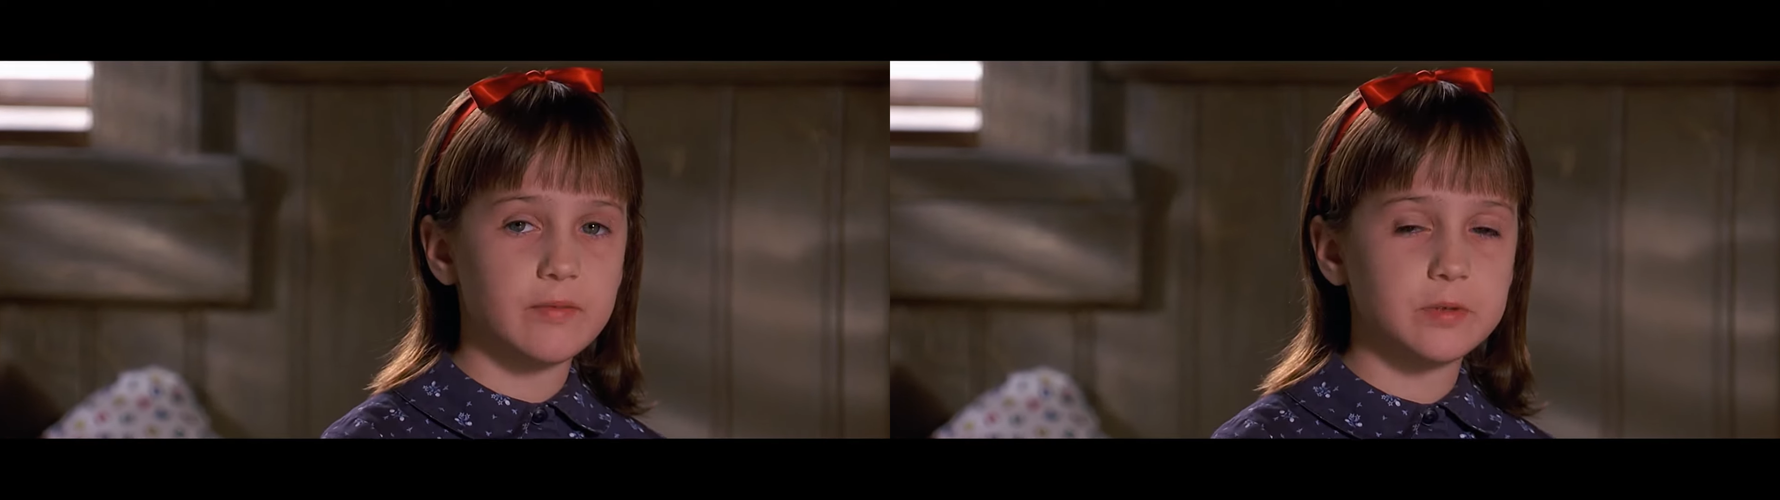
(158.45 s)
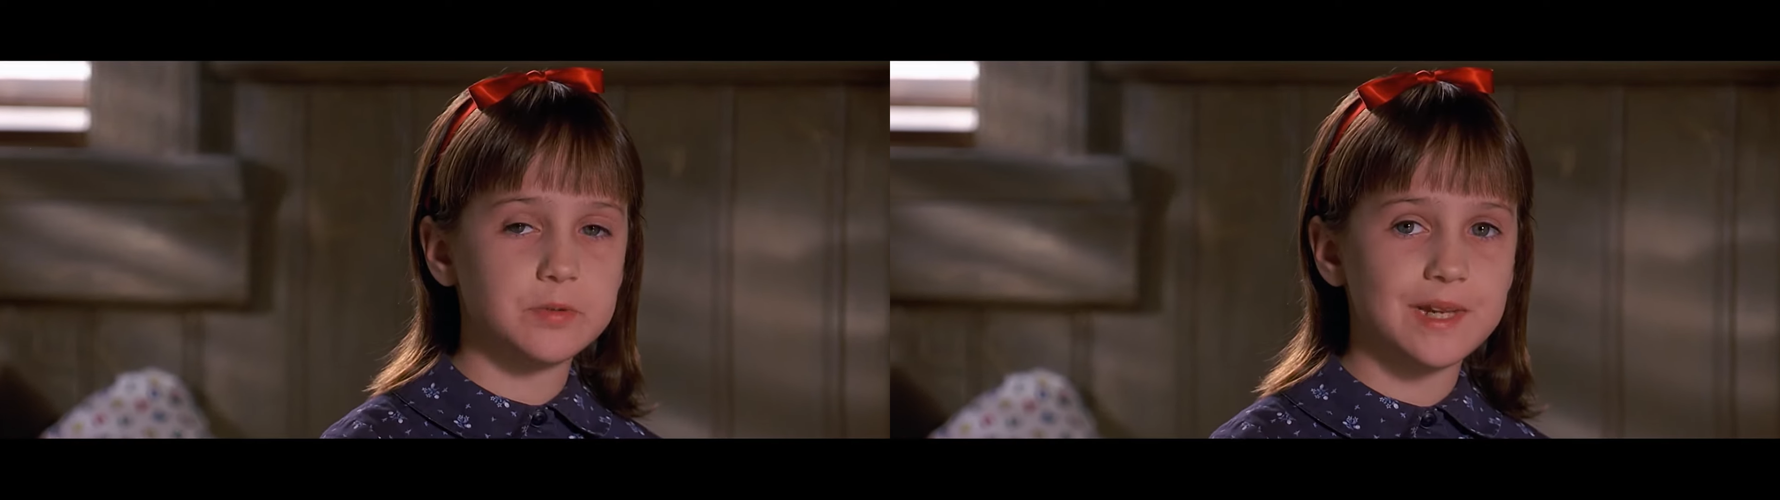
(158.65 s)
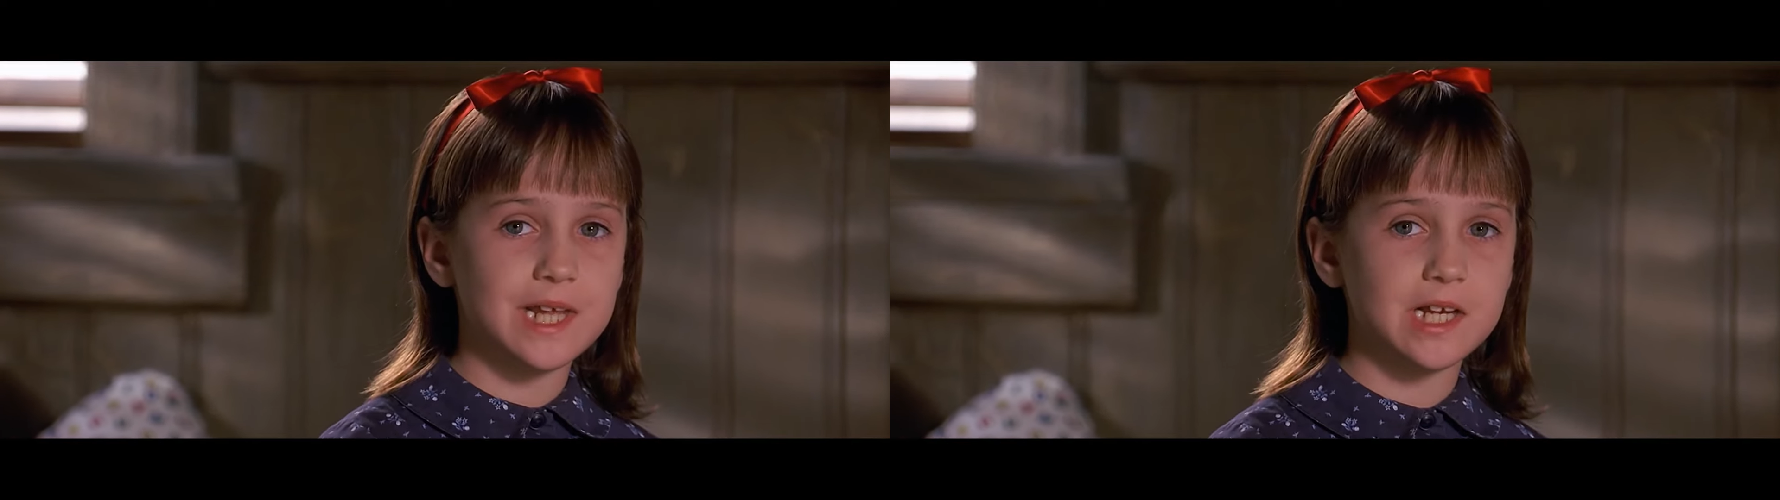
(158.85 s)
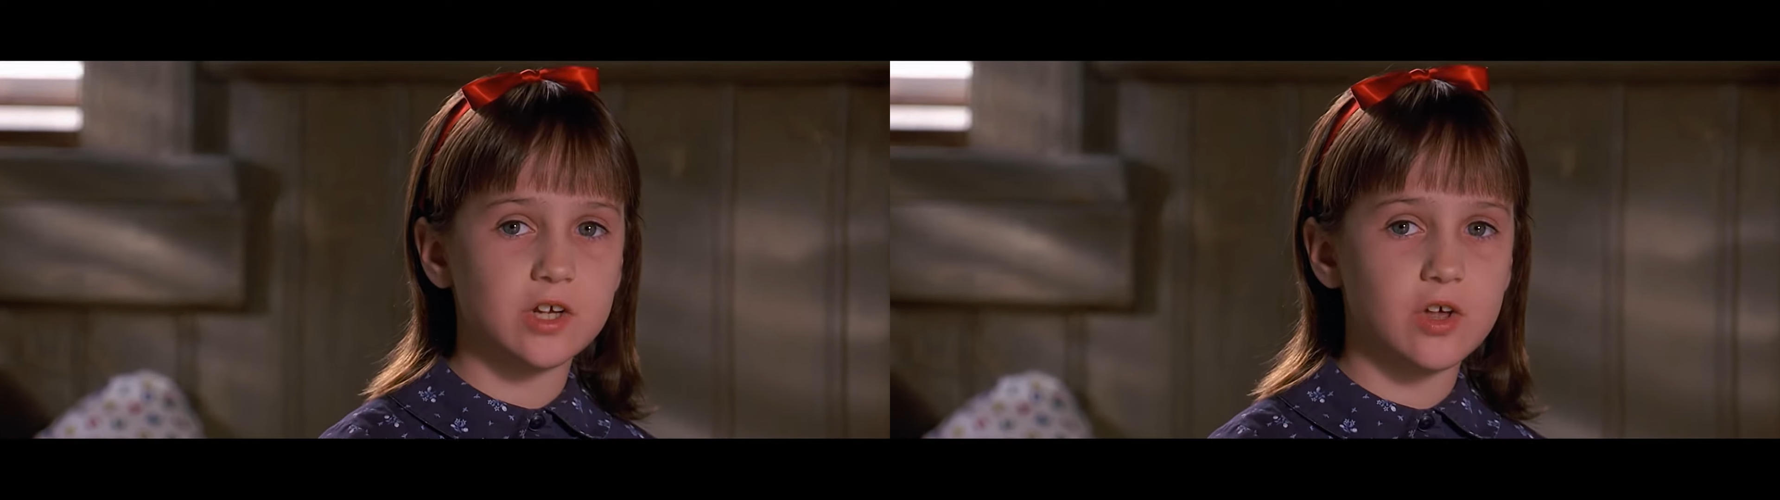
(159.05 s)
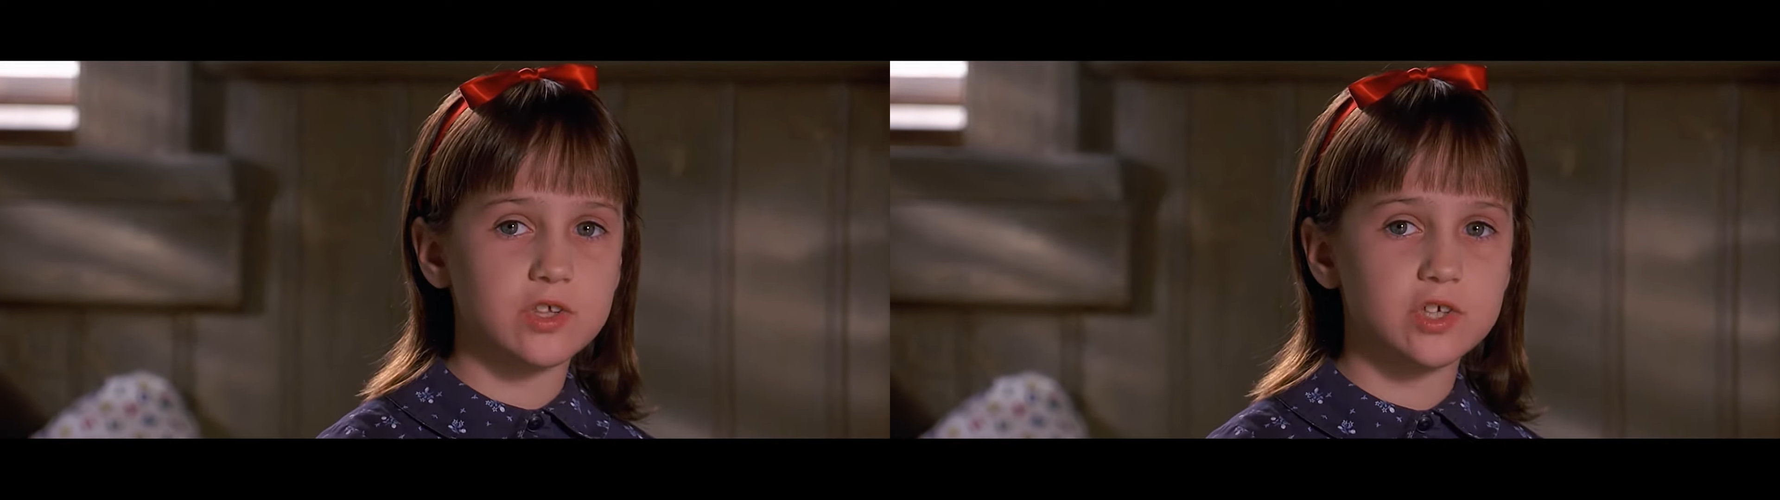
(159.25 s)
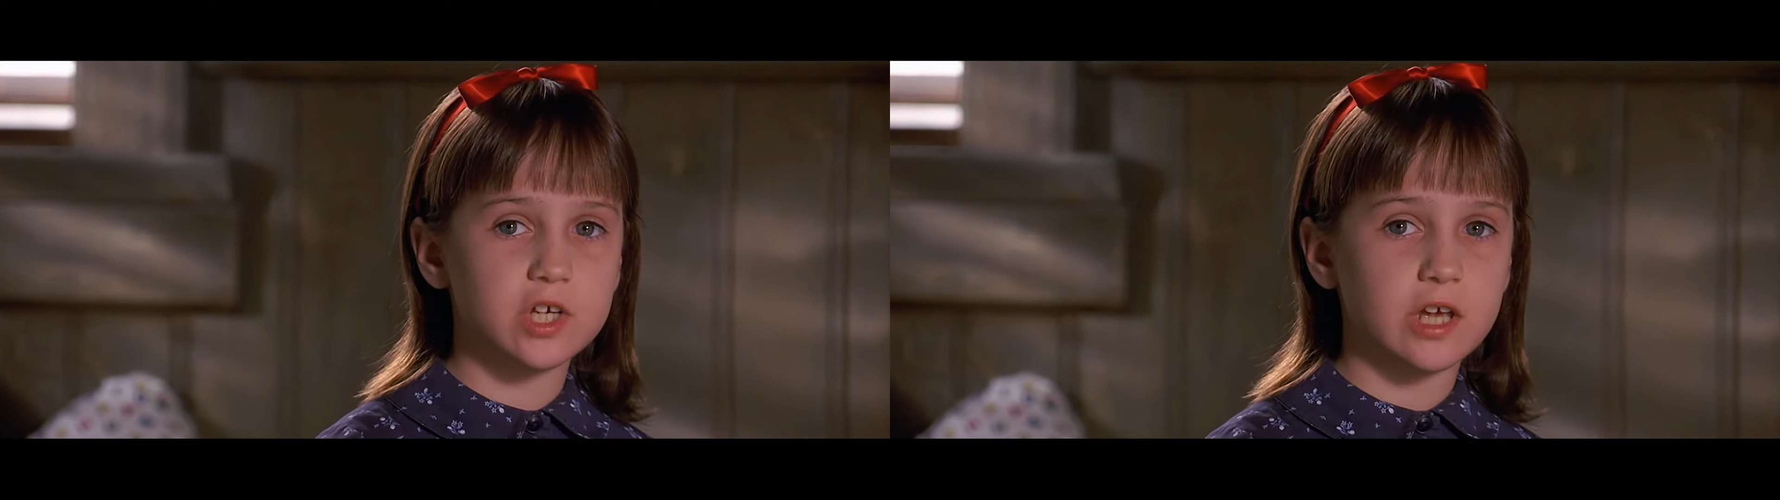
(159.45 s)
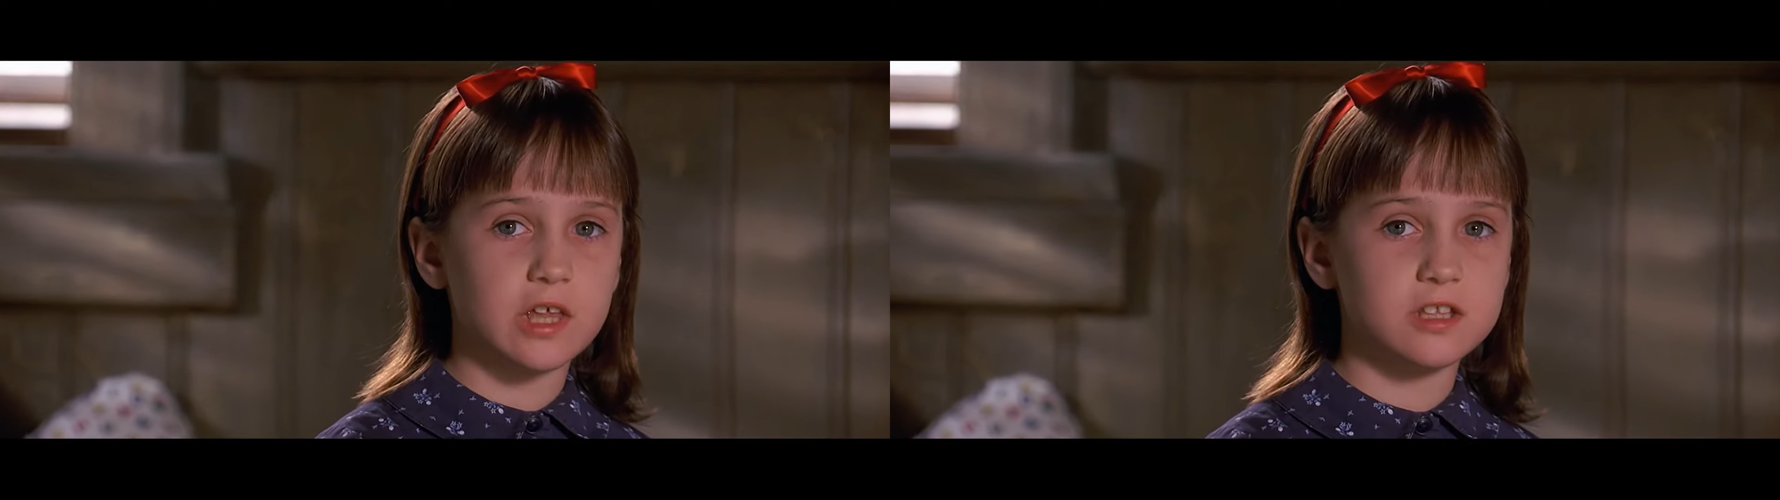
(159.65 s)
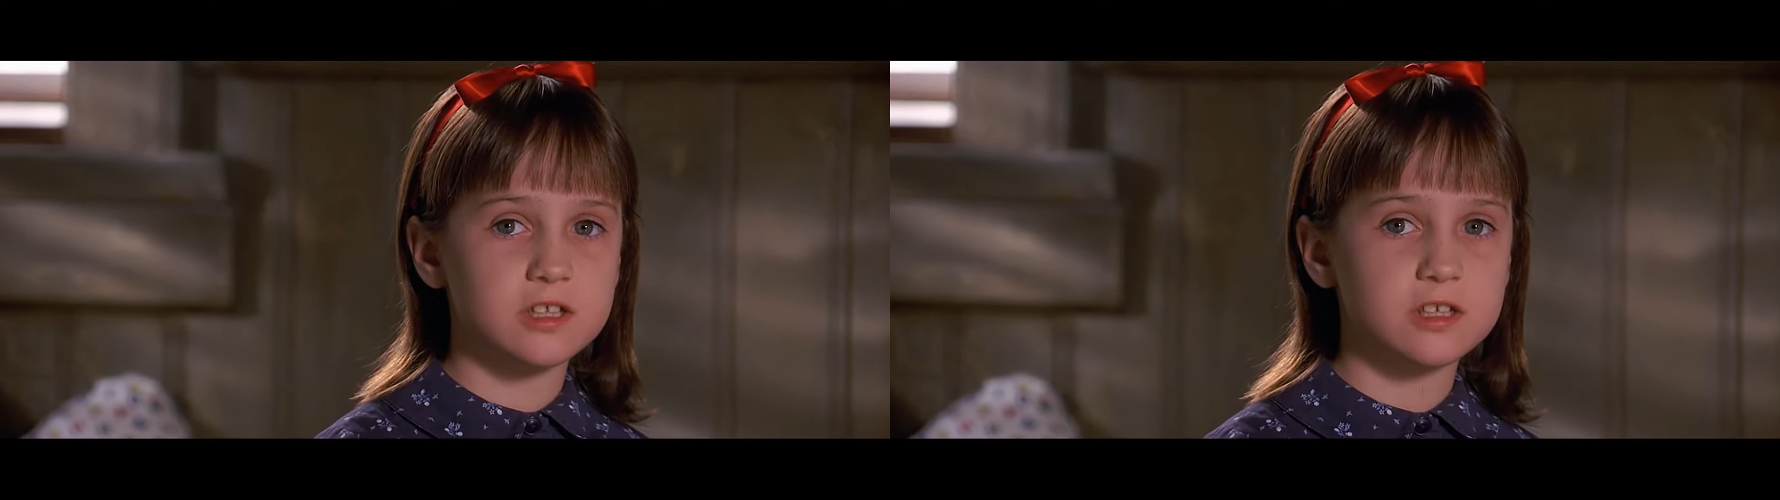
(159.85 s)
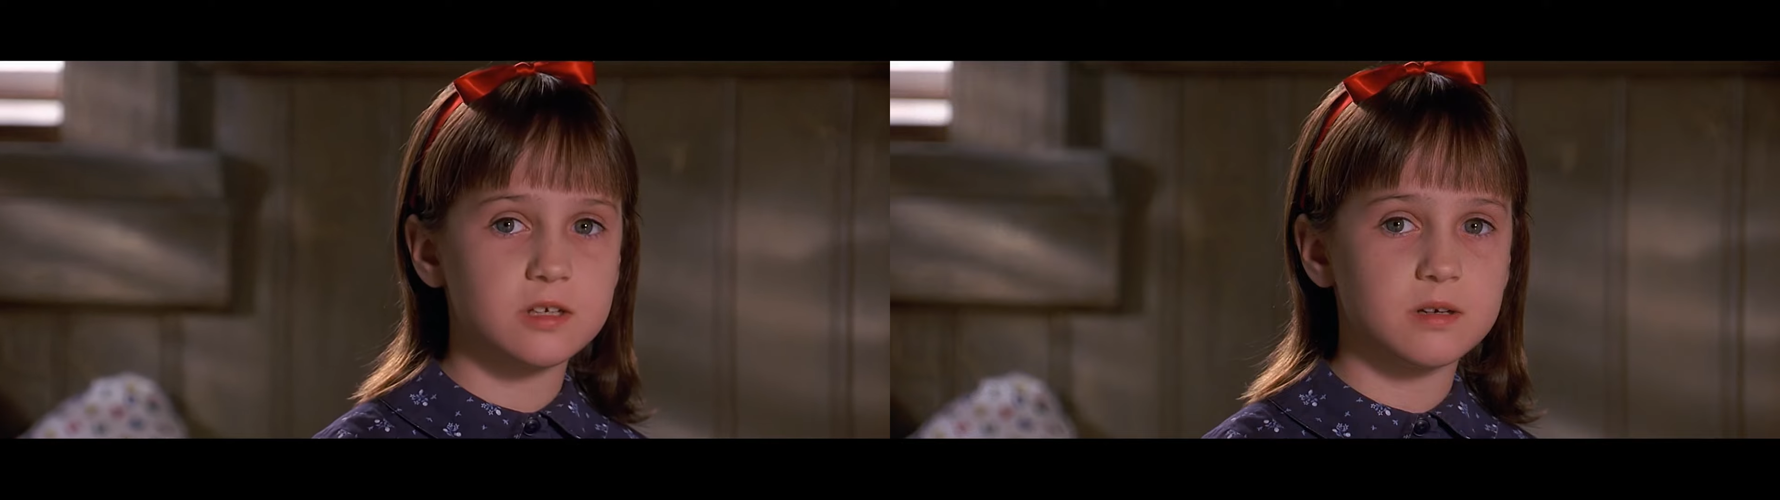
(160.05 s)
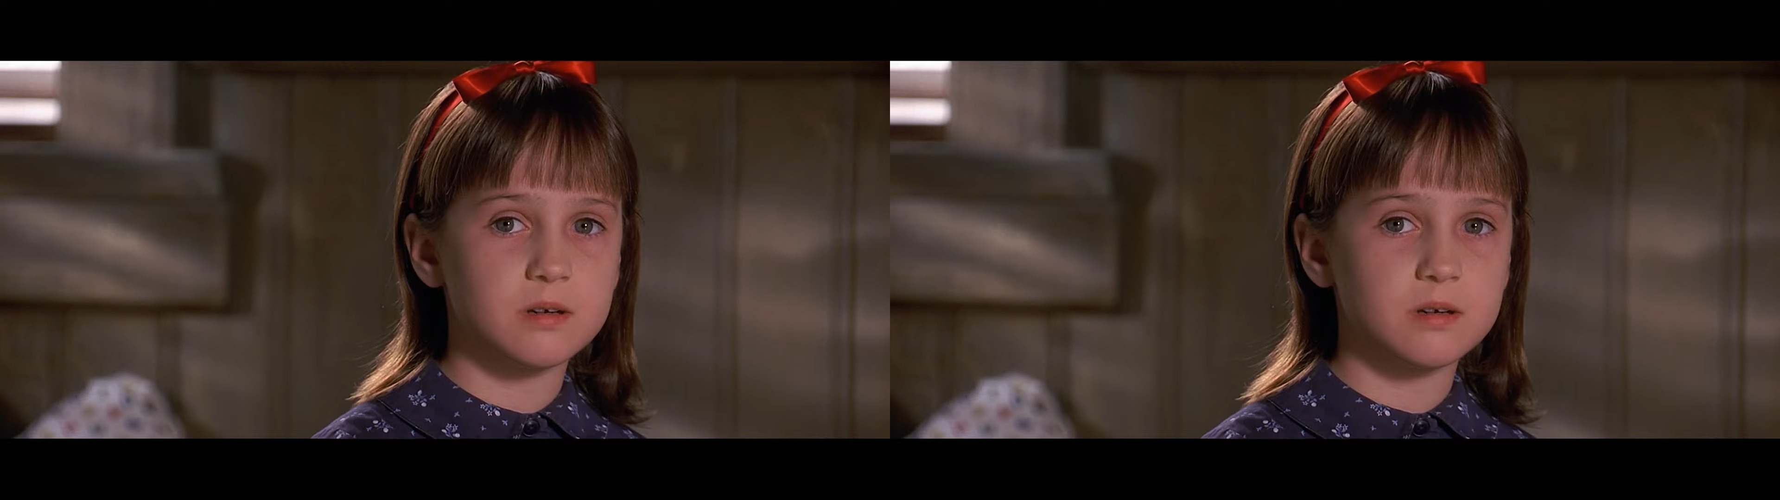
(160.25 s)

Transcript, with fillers: I've been reading Dolls chickens,